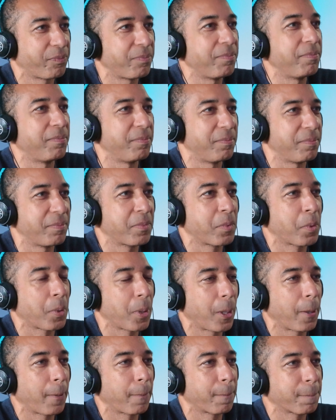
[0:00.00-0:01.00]
But it
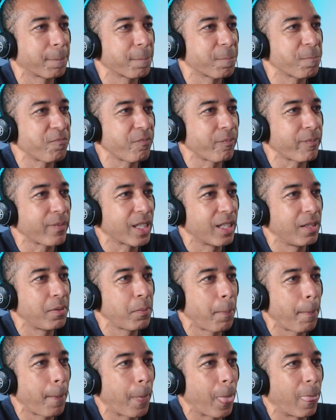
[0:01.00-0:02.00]
might have been him. I remember
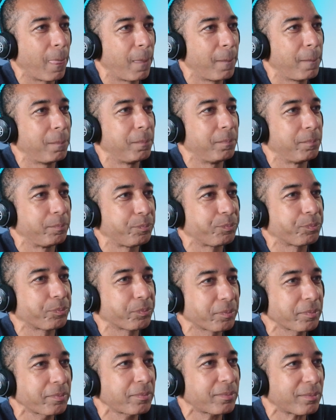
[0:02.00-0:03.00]
having a great chat with
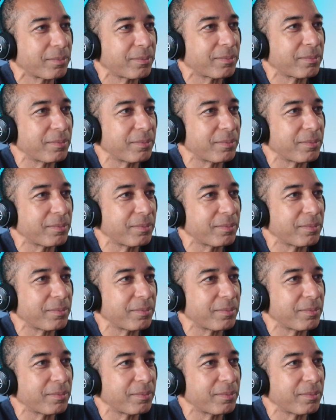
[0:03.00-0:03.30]
him right at the